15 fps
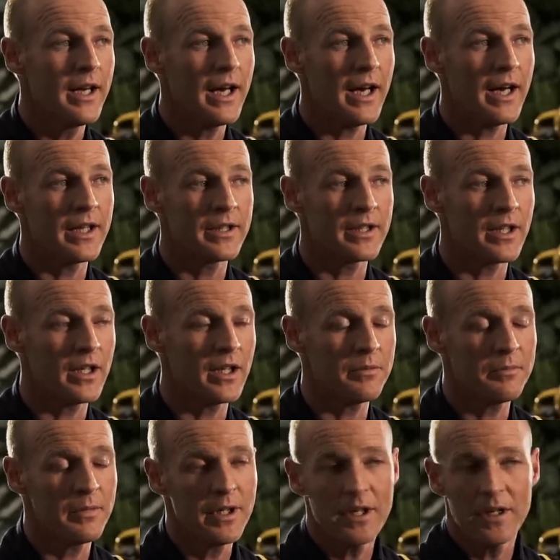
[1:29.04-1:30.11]
and
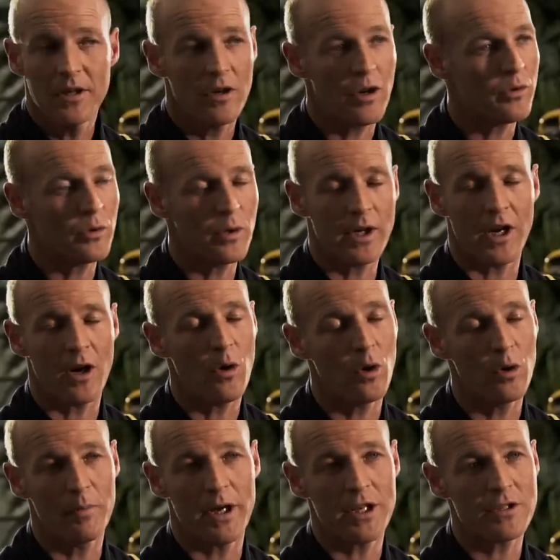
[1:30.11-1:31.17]
um, you know doing a
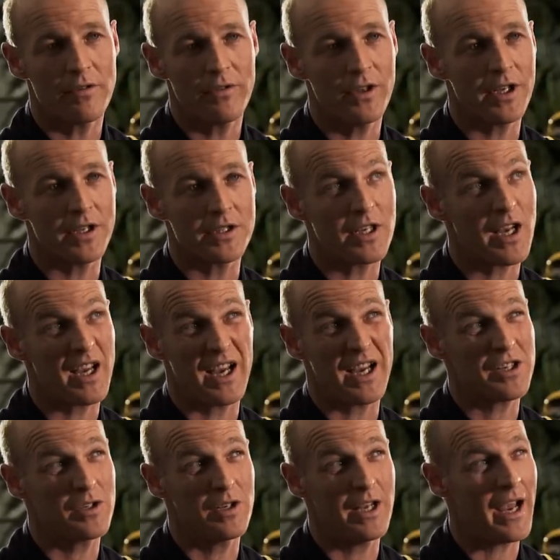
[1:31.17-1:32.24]
whole bunch of things. I,
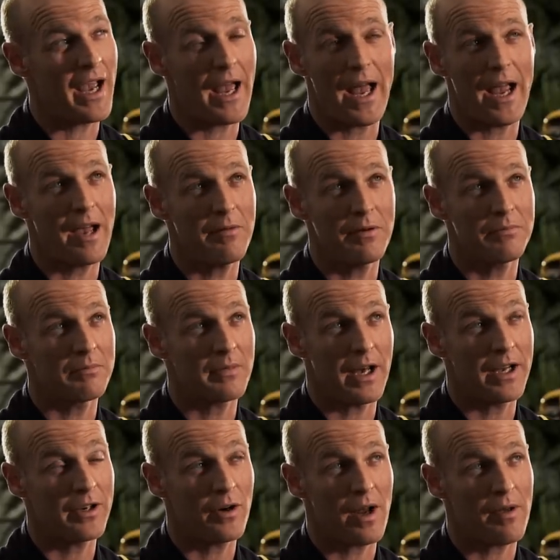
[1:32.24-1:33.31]
actually, I, I haven't,
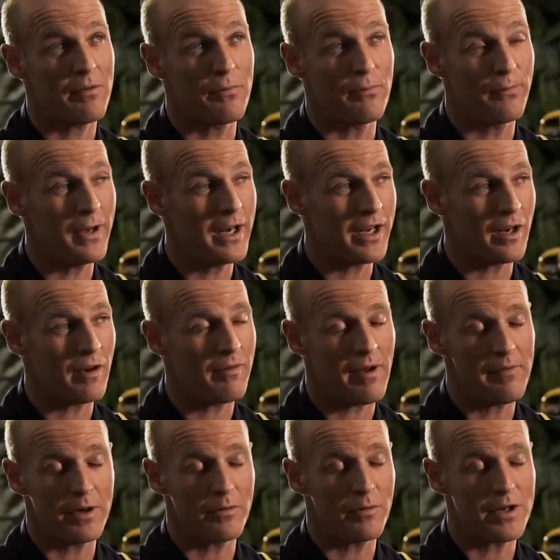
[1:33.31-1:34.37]
I don't have the feeling of
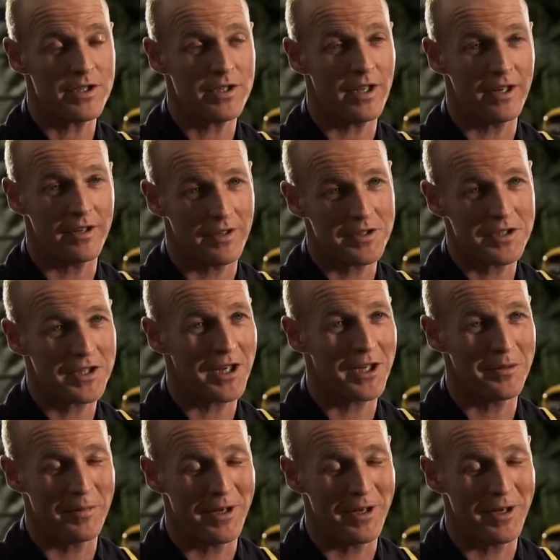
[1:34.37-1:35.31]
having rested a single